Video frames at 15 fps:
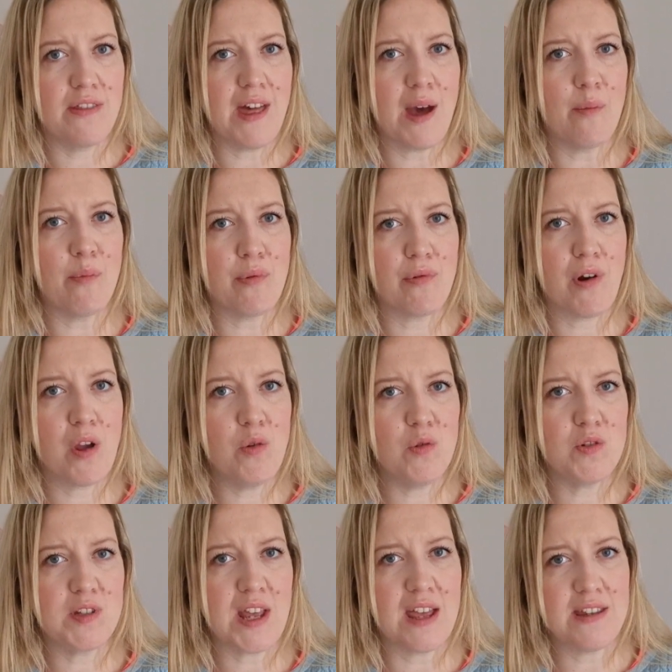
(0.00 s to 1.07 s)
that
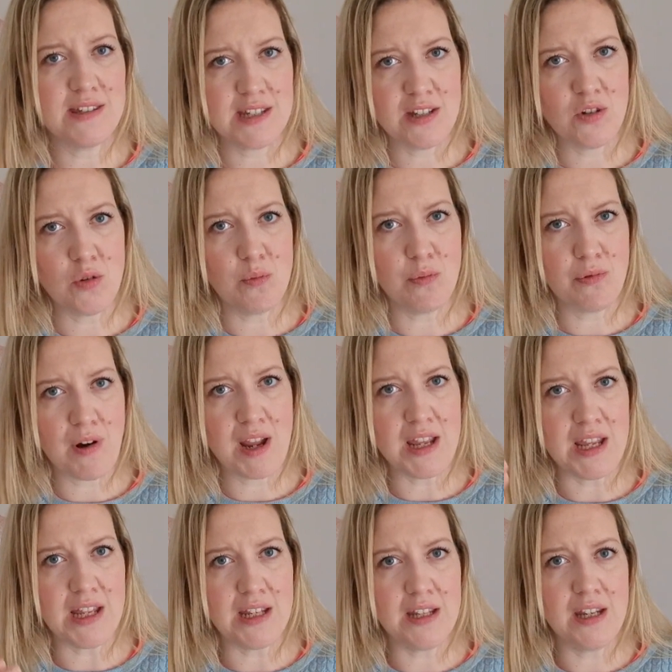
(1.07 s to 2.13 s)
process in your
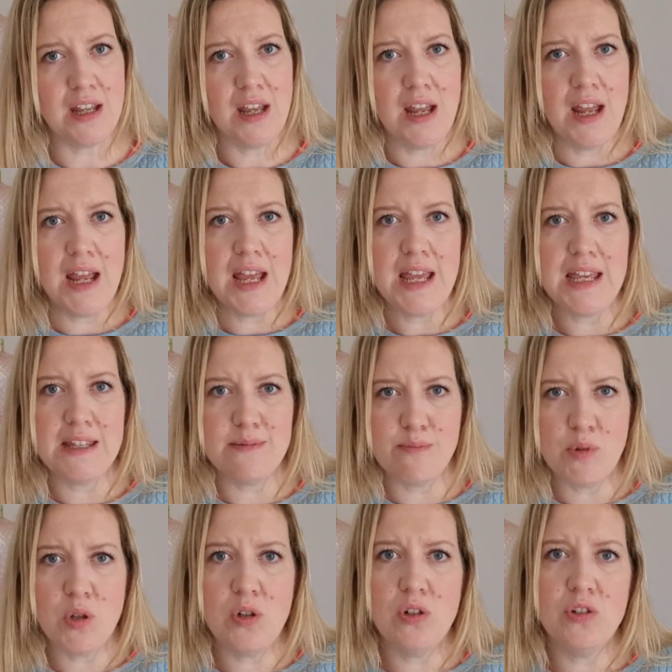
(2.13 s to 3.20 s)
brain is
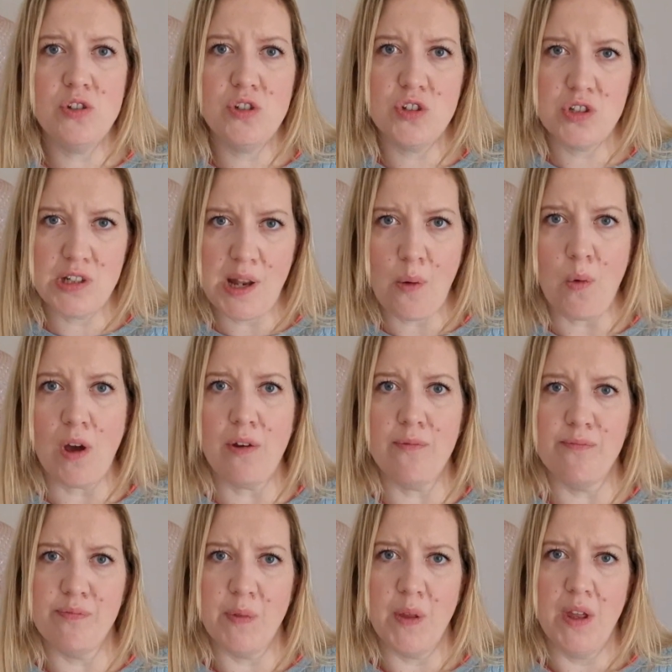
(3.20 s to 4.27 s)
much slower.
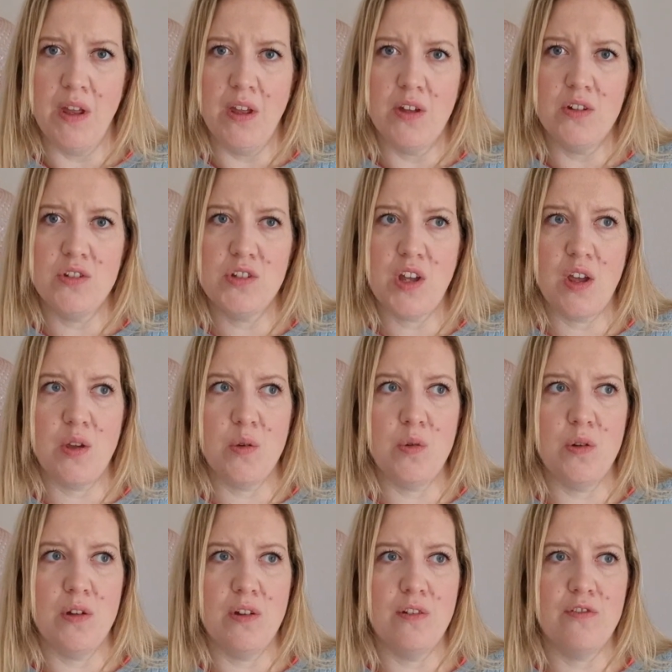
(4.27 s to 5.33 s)
So
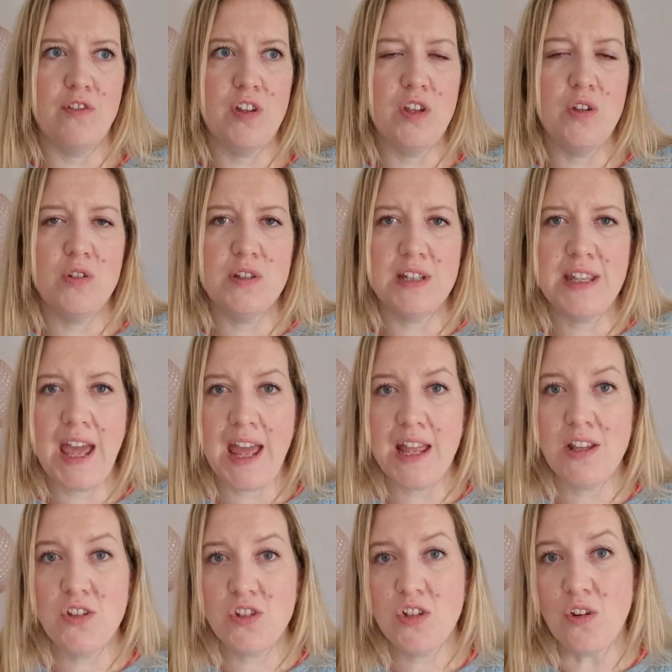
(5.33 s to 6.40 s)
for you to get
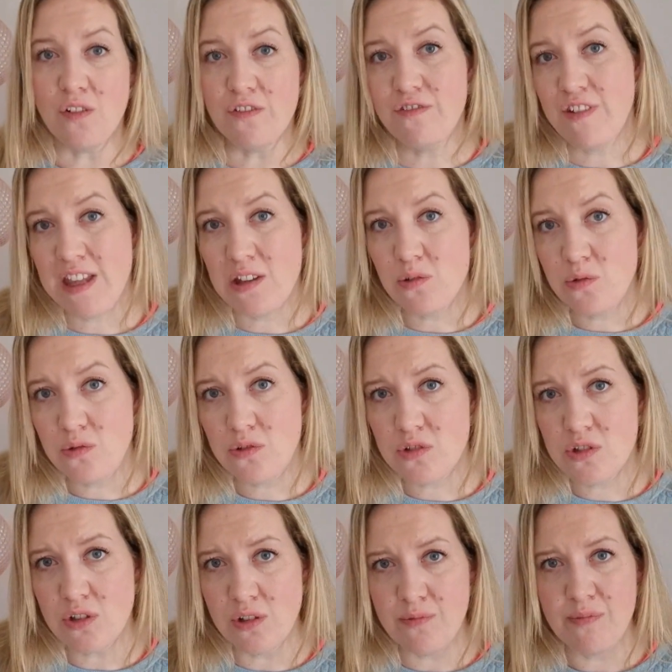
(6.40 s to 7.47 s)
into your
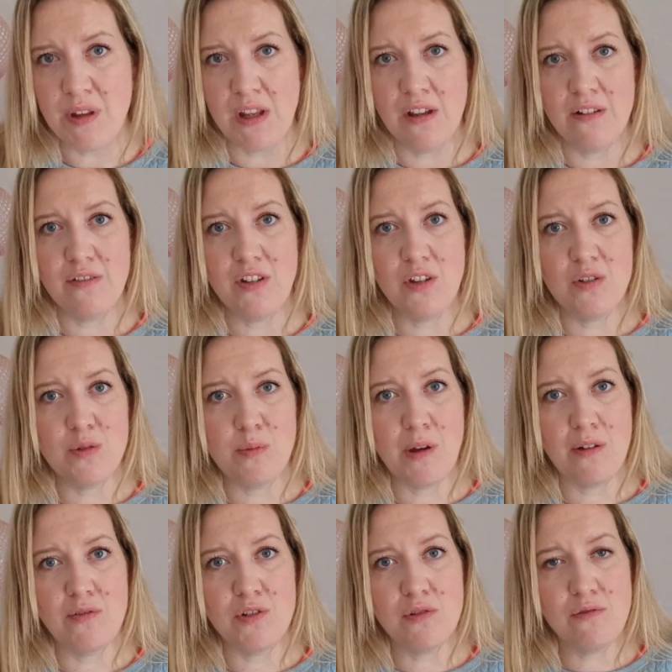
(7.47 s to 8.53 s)
feels, for you to be
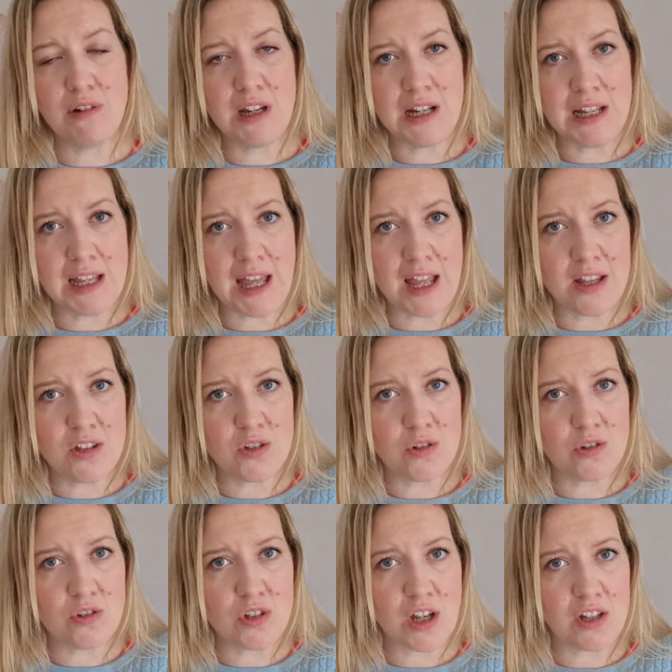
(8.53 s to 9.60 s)
able to really get
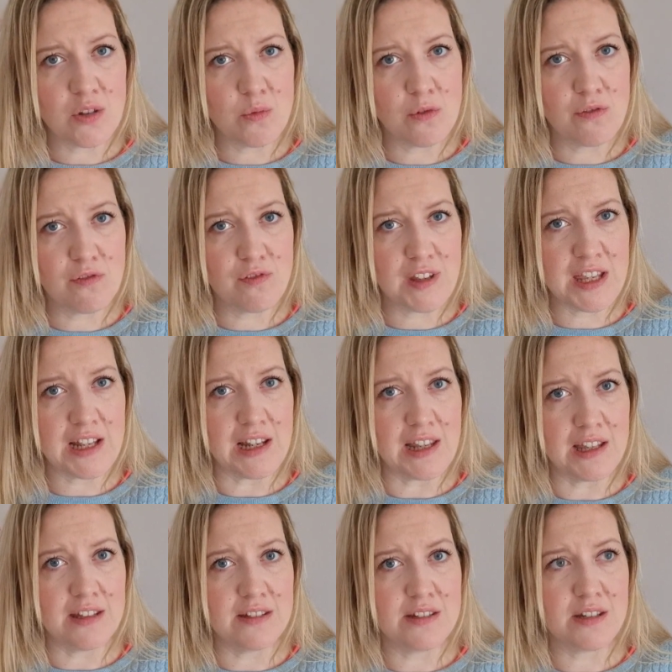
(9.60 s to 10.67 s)
into your genuine
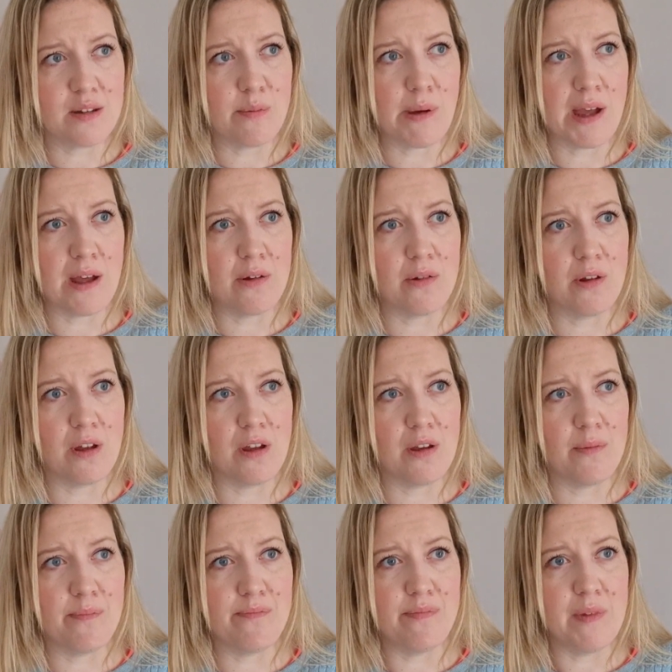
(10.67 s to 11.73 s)
feelings about
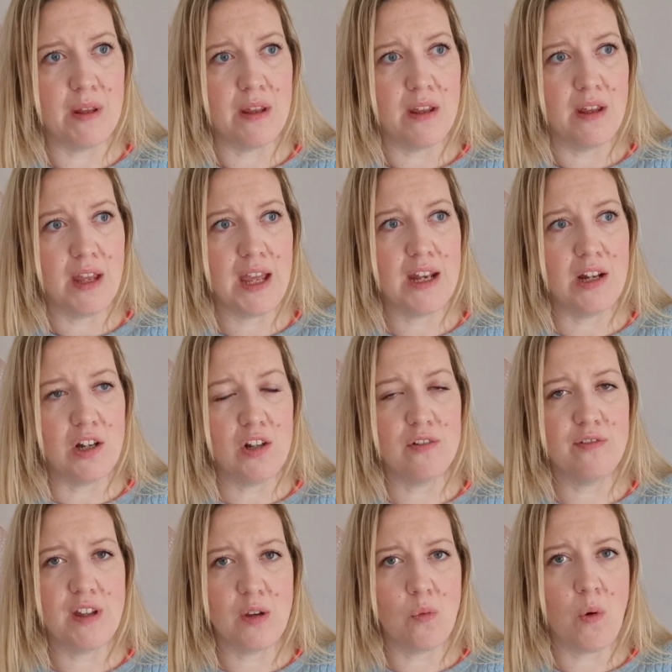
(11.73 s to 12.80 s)
in a
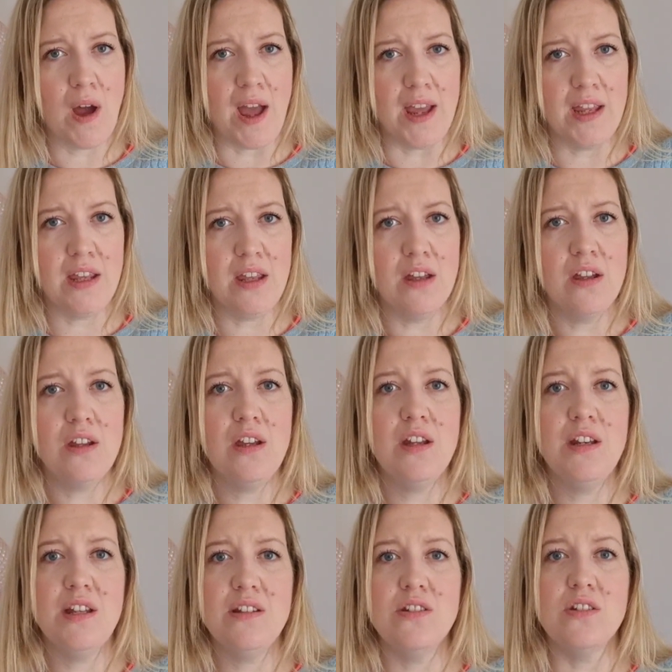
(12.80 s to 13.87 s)
loving way, you
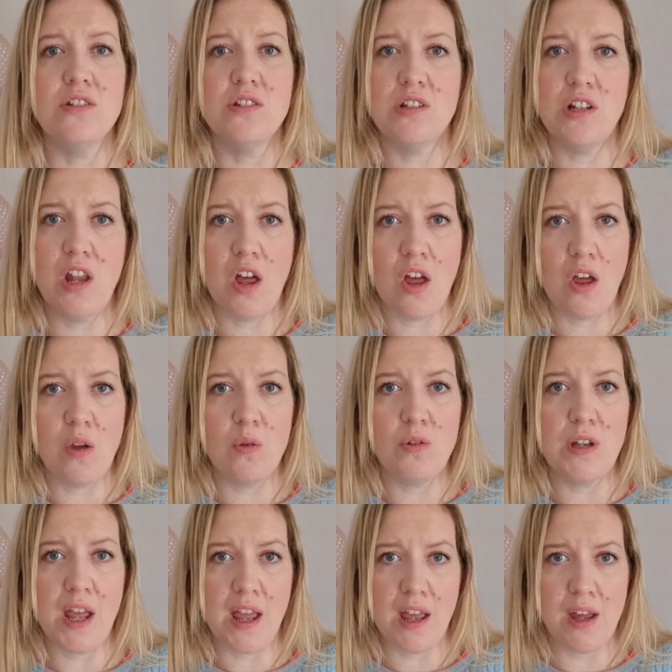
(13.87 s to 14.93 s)
need to slow
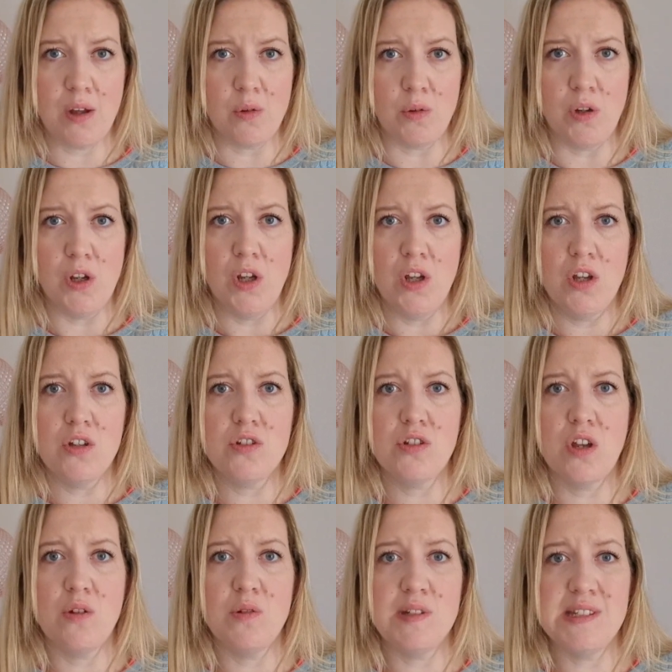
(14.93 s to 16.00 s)
down.
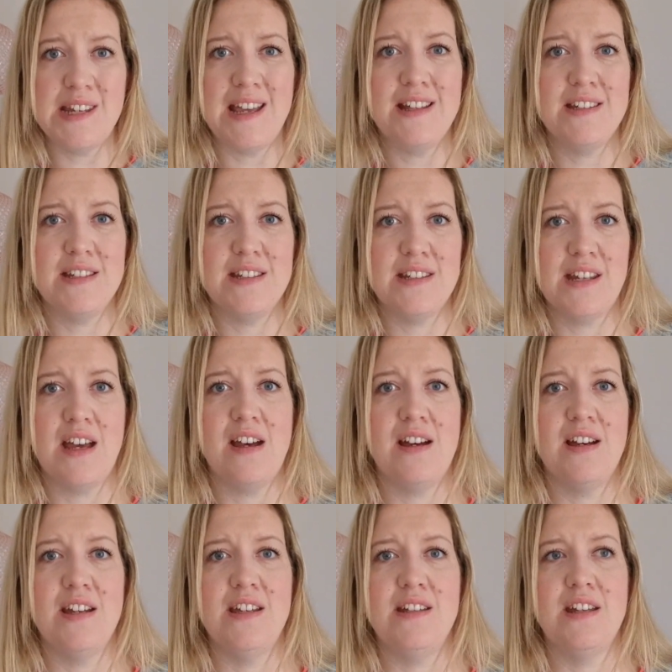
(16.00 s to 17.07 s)
So set
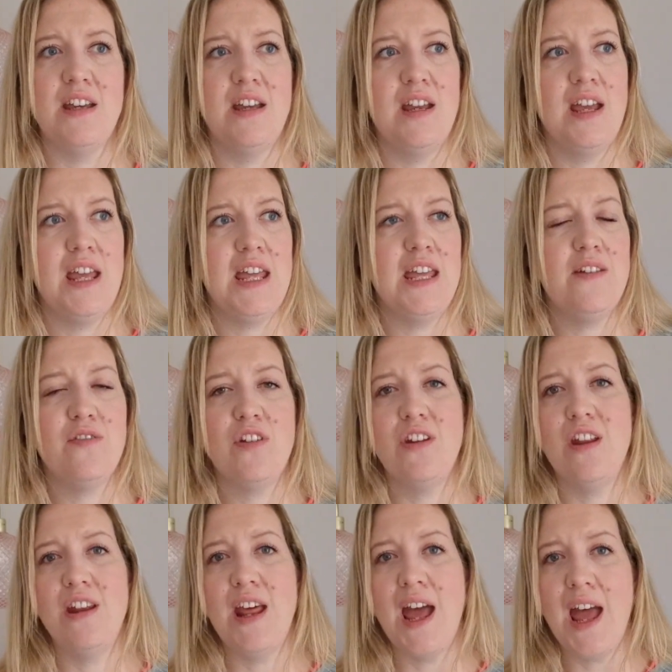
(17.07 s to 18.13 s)
aside even
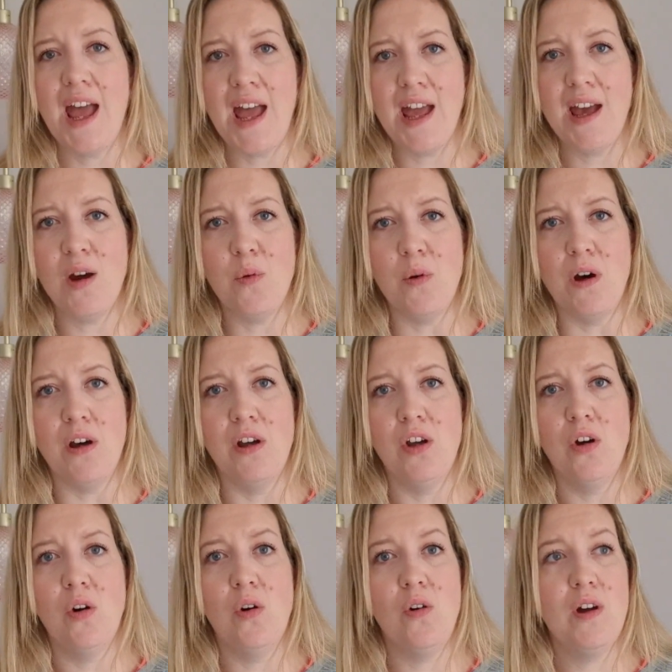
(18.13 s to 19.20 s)
an hour
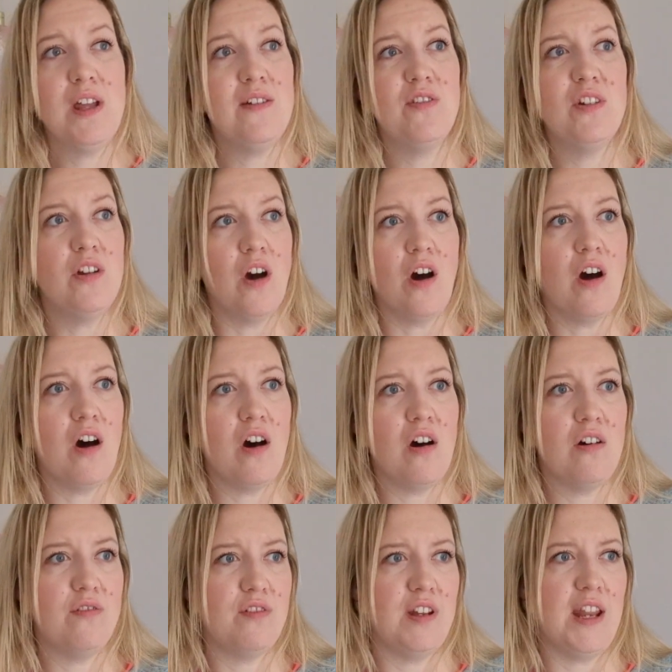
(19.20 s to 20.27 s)
or even
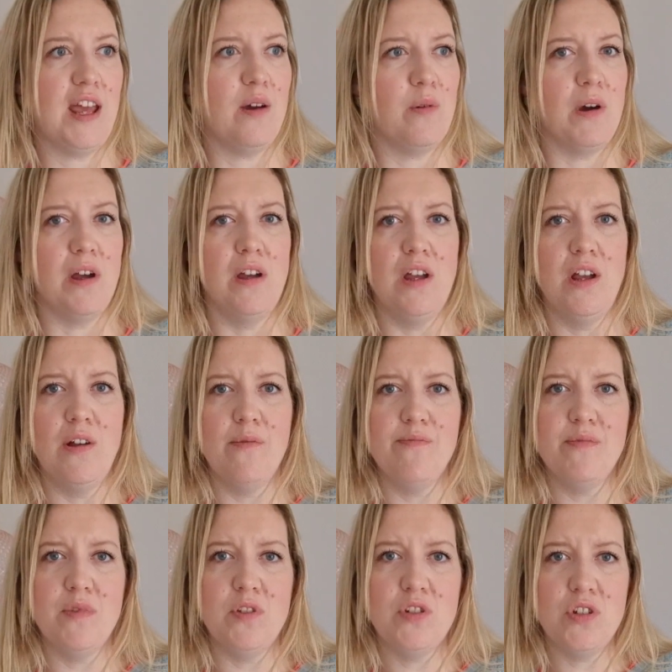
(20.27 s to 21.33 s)
half an hour
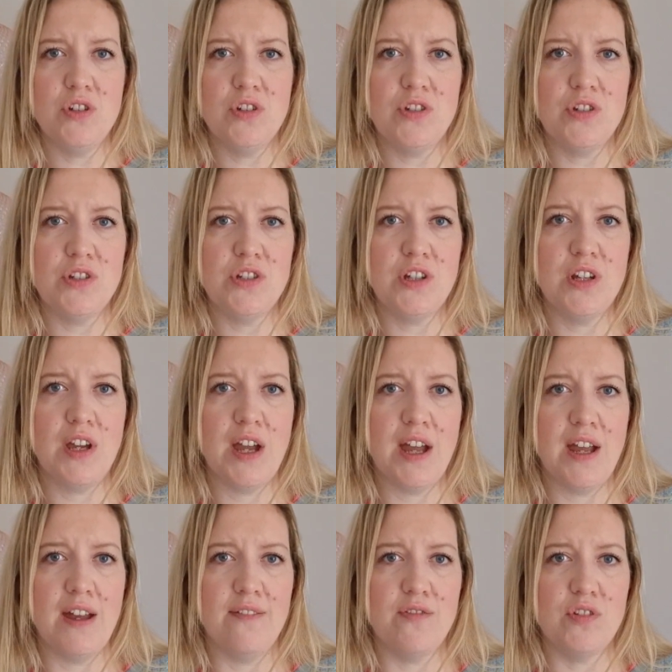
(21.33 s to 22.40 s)
just to
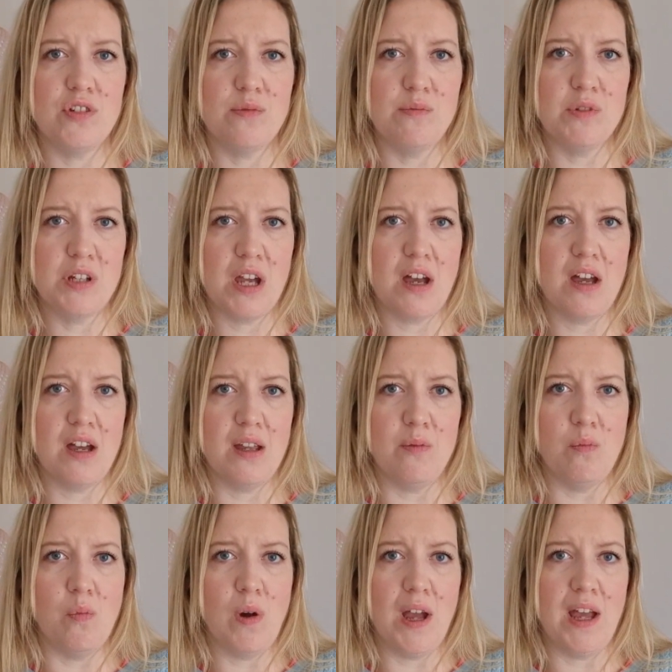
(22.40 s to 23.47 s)
have some
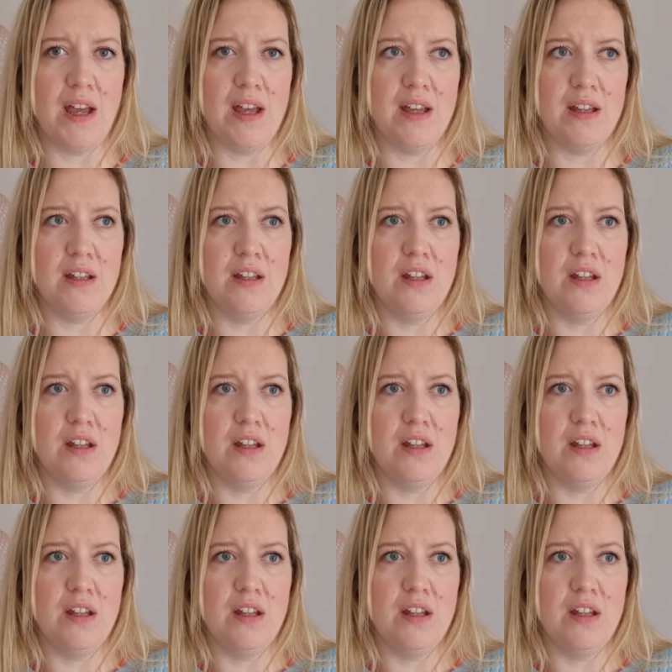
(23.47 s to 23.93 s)
time where